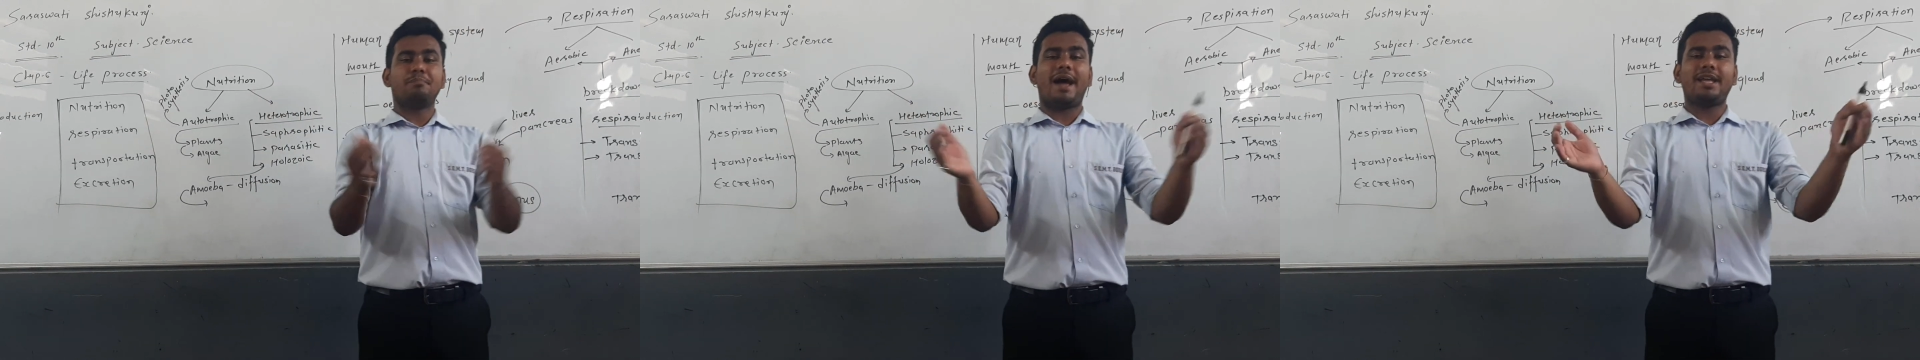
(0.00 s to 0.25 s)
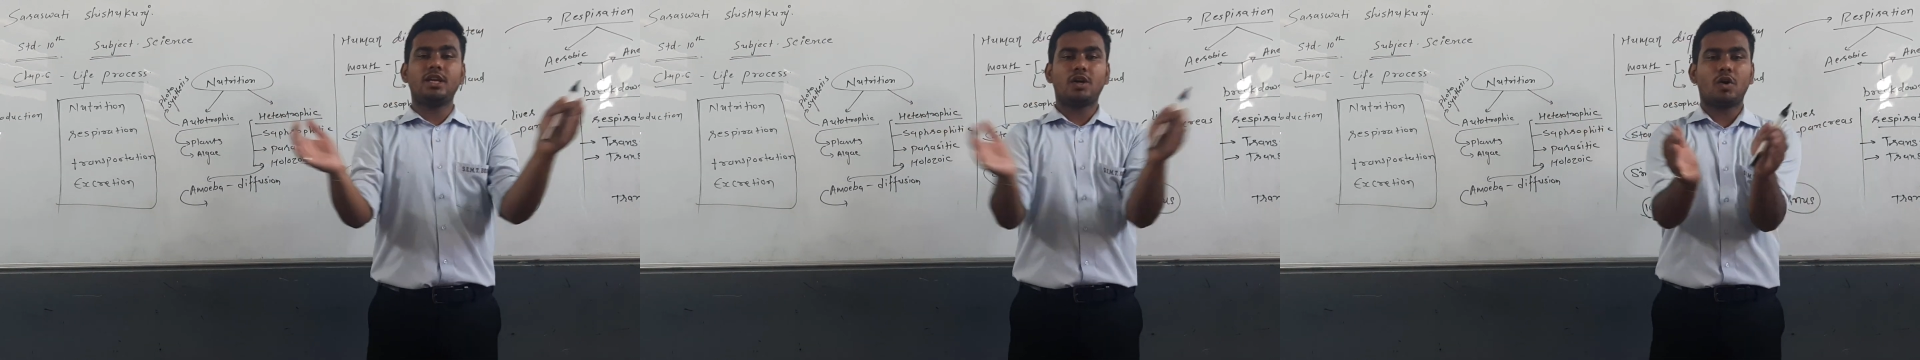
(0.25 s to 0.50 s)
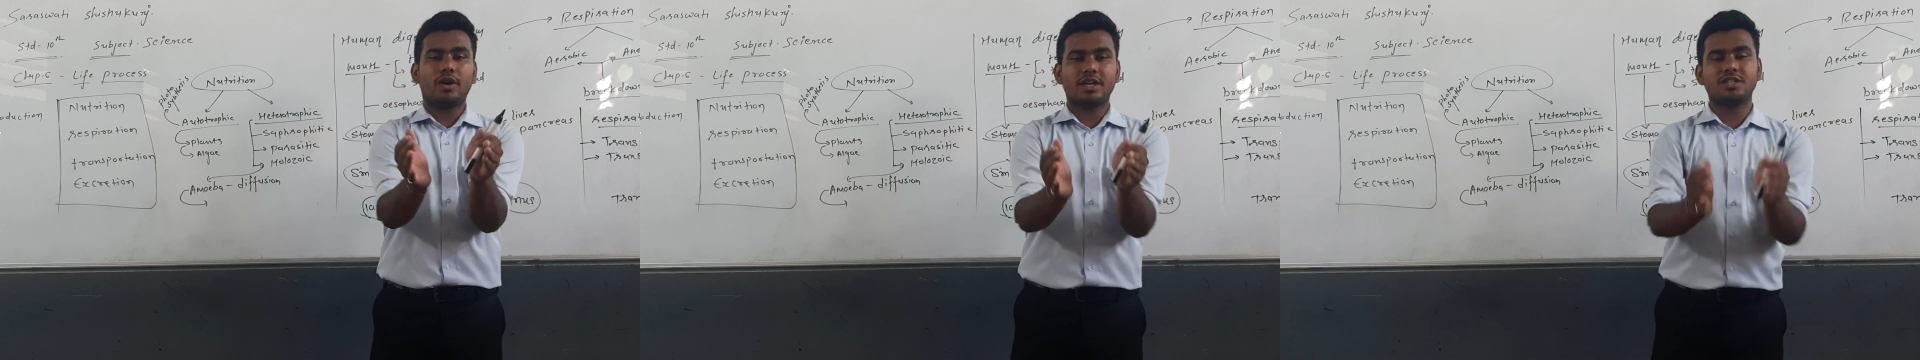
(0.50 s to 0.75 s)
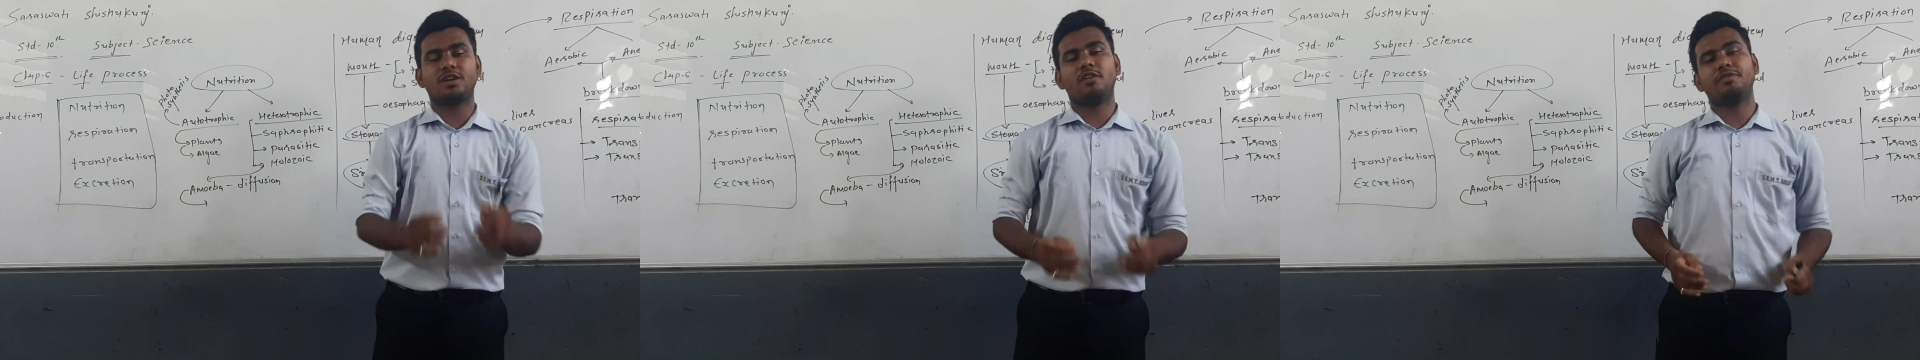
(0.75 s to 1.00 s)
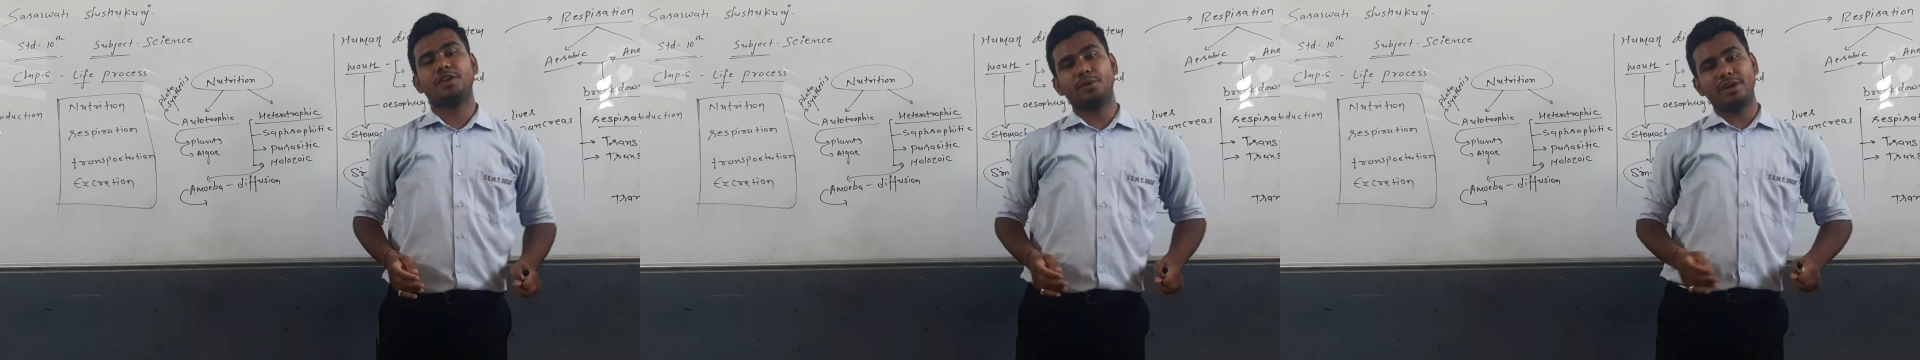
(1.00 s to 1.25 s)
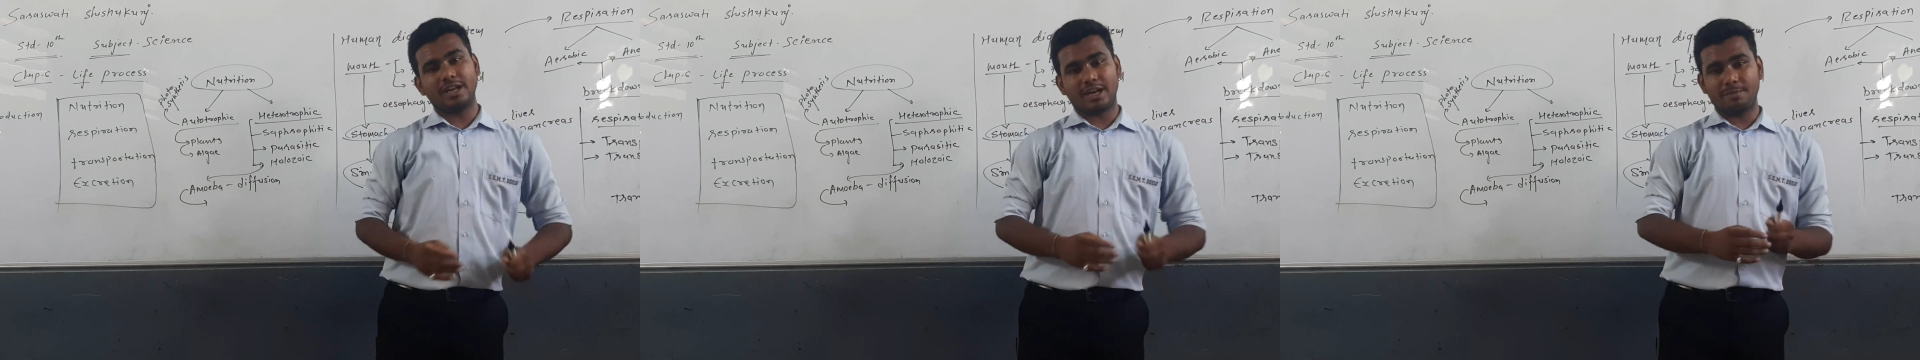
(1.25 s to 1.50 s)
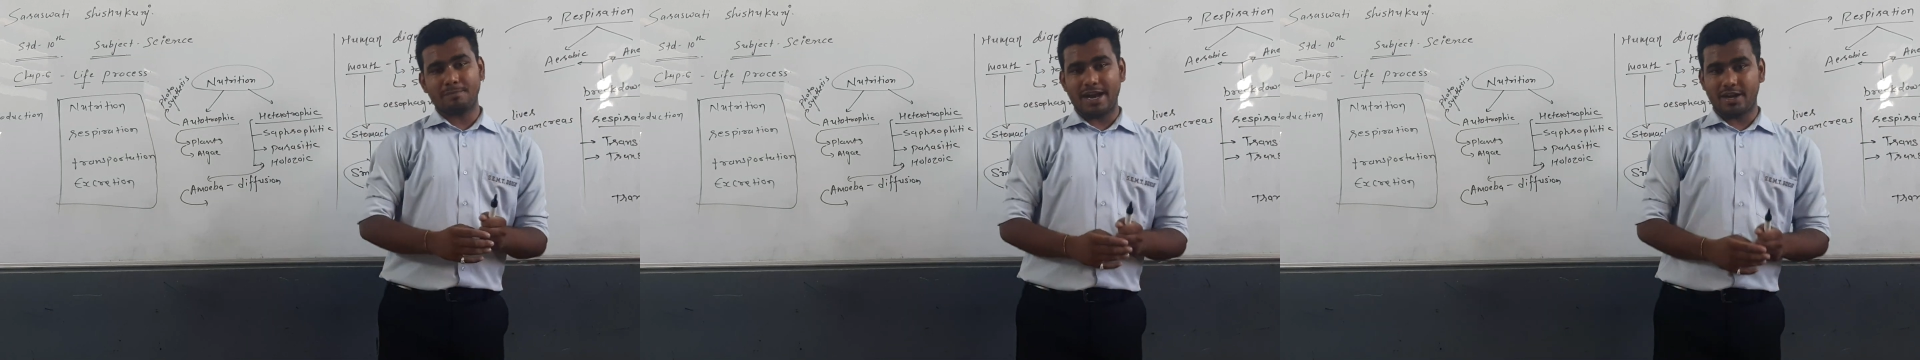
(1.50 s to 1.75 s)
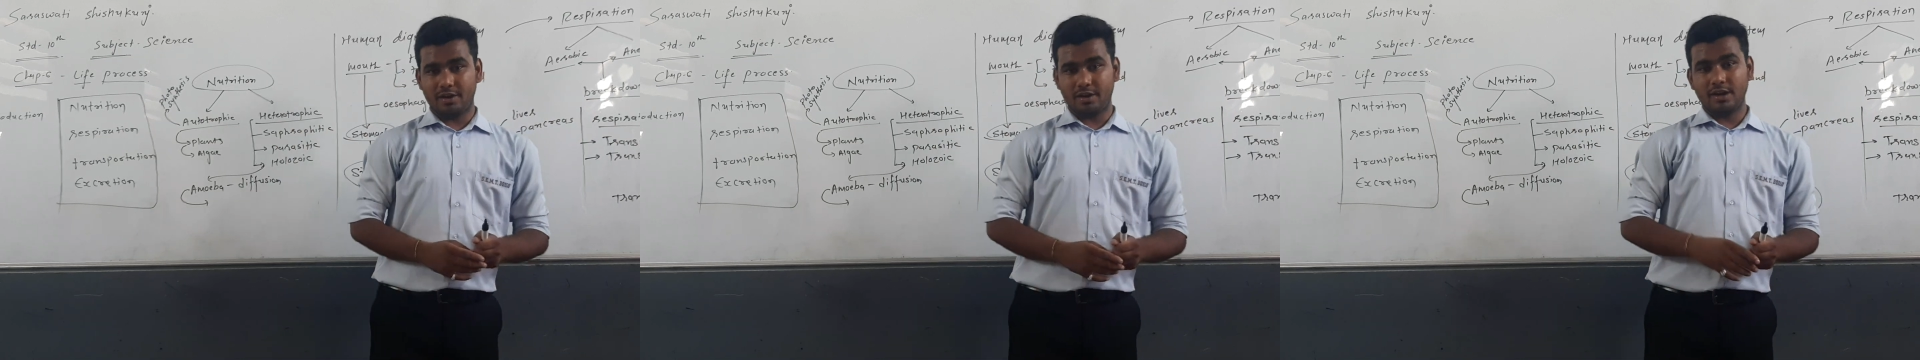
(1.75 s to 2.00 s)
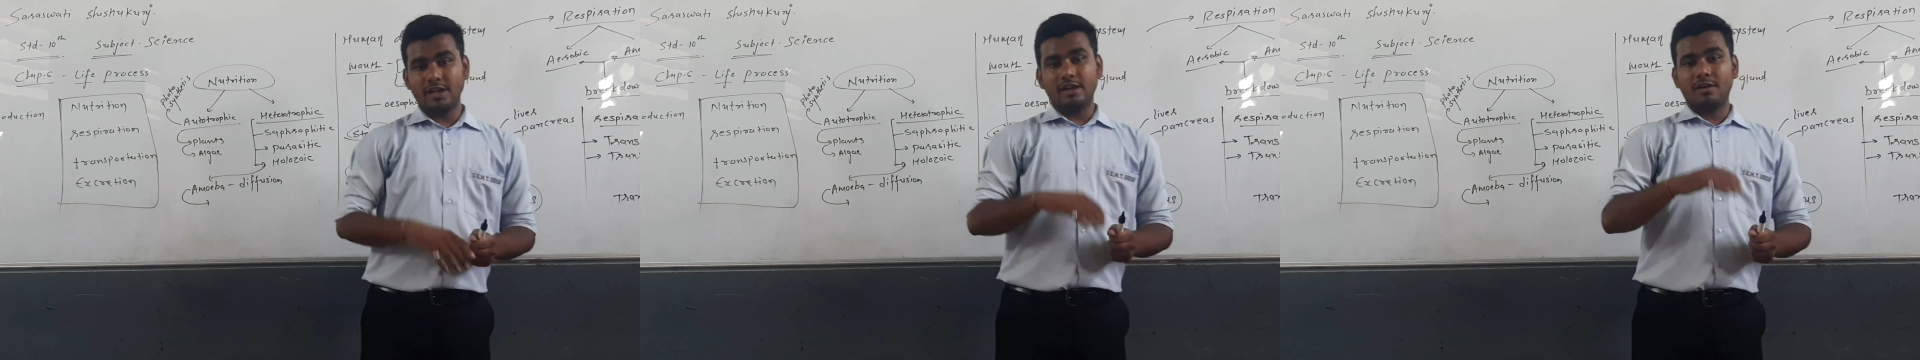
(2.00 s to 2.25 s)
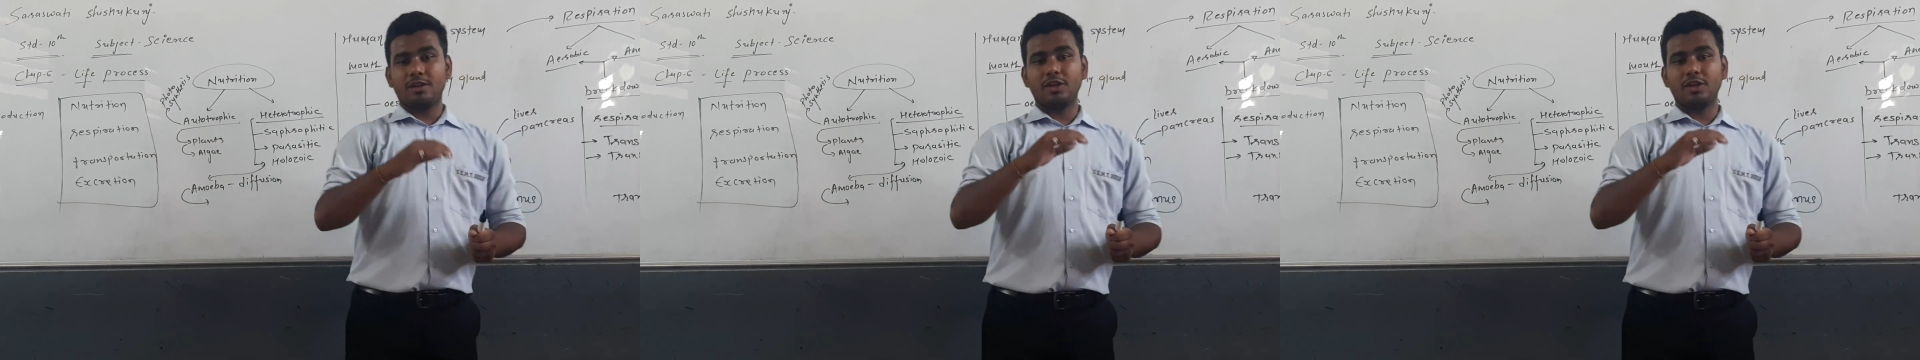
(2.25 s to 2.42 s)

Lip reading: By the contraction of urinary bladder,